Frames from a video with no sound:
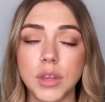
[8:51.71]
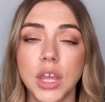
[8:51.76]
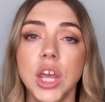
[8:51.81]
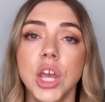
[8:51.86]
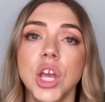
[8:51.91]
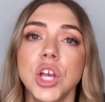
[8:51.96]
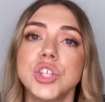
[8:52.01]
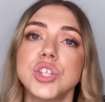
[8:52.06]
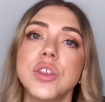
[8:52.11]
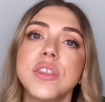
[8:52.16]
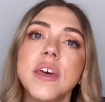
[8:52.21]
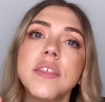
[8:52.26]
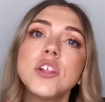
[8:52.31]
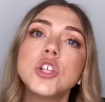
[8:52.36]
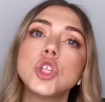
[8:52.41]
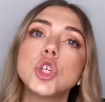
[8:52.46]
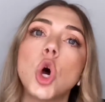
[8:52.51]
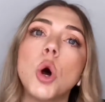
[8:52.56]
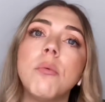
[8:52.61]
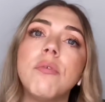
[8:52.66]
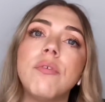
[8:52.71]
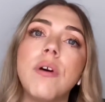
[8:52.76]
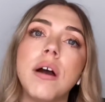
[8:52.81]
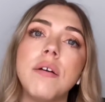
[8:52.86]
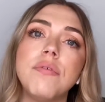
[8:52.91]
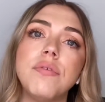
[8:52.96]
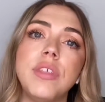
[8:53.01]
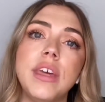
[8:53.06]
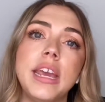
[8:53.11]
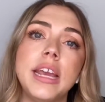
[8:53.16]
So they're the top 5
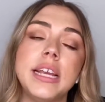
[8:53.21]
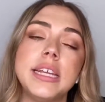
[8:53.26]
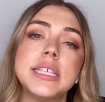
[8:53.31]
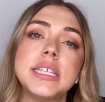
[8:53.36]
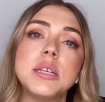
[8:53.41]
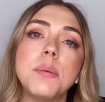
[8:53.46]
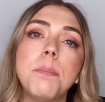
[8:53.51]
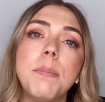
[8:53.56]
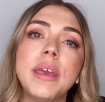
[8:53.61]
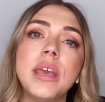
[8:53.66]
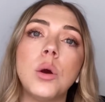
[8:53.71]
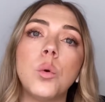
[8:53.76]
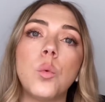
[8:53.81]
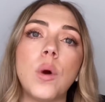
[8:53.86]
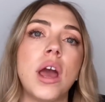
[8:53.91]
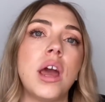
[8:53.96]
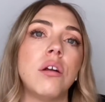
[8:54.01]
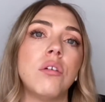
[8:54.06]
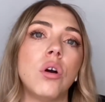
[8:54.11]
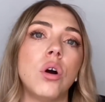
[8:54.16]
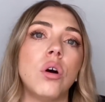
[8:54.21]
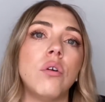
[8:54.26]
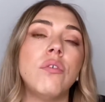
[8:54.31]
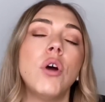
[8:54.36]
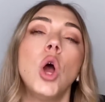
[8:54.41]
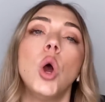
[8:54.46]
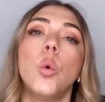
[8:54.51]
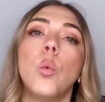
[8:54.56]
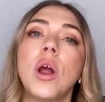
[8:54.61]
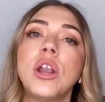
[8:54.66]
things to be aware of
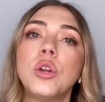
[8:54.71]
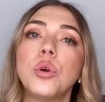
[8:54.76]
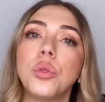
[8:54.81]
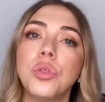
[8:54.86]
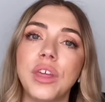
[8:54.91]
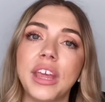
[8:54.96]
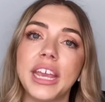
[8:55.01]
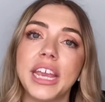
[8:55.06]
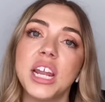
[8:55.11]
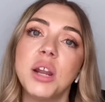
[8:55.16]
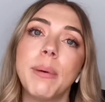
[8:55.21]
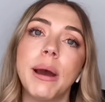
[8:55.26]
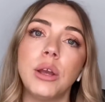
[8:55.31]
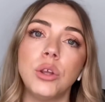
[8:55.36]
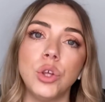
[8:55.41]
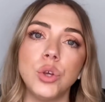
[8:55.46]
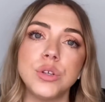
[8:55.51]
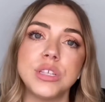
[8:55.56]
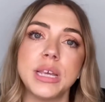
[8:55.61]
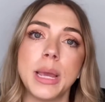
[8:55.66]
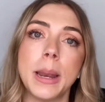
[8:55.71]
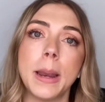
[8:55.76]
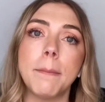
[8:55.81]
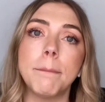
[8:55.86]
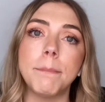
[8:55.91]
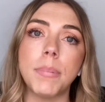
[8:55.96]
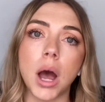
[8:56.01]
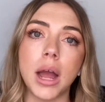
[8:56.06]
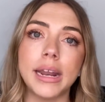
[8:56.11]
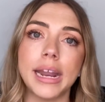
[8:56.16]
when you're thinking about using
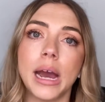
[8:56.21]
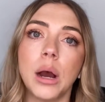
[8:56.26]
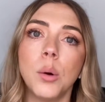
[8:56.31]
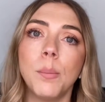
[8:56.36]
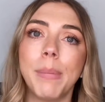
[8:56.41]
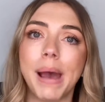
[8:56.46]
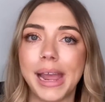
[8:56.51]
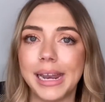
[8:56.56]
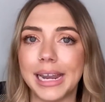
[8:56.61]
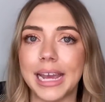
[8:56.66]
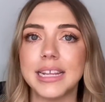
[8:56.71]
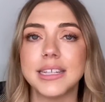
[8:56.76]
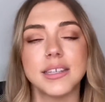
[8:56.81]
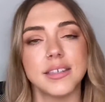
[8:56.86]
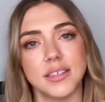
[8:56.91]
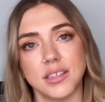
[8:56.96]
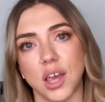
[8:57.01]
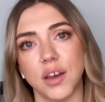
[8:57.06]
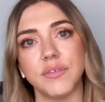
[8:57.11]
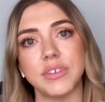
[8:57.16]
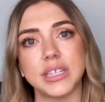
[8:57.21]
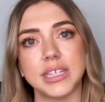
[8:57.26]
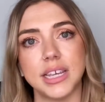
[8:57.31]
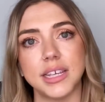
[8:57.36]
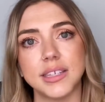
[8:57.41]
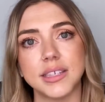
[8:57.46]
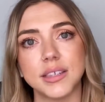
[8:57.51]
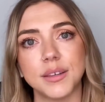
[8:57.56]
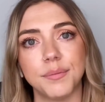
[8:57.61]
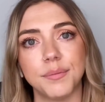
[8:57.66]
buy now, pay later services.